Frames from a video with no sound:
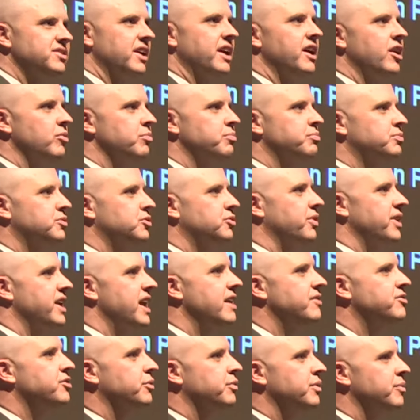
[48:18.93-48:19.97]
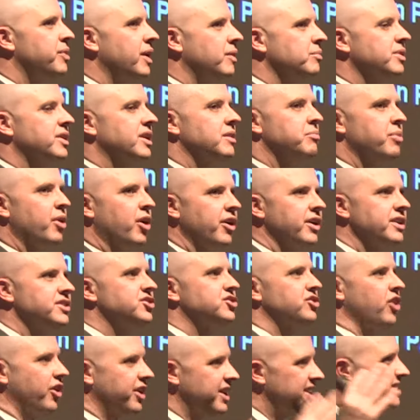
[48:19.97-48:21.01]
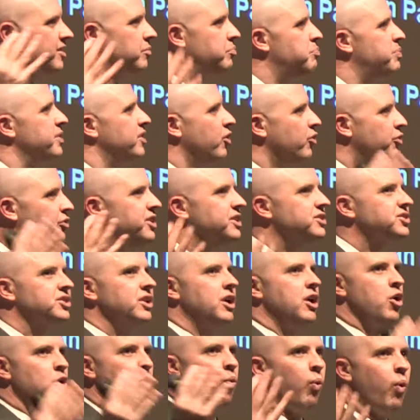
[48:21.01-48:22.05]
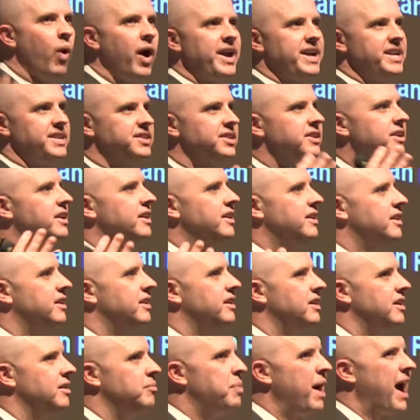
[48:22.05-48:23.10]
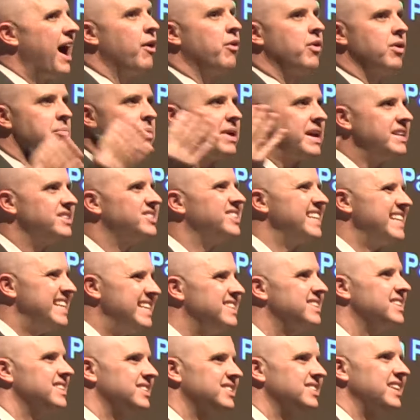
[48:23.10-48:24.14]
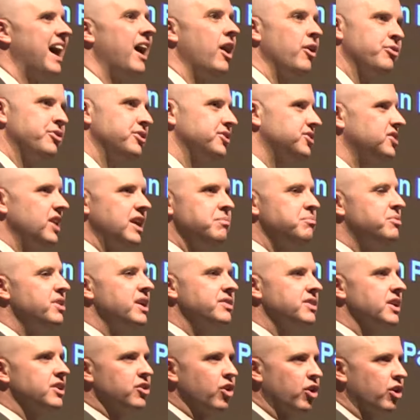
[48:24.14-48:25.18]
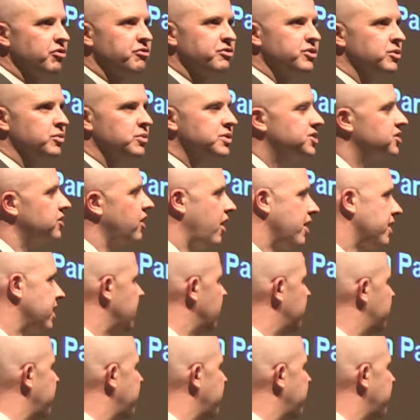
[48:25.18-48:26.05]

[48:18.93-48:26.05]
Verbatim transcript: to help create the Republican Party, starting to build this white uh, power base in the South, the same thing that Garfield was talking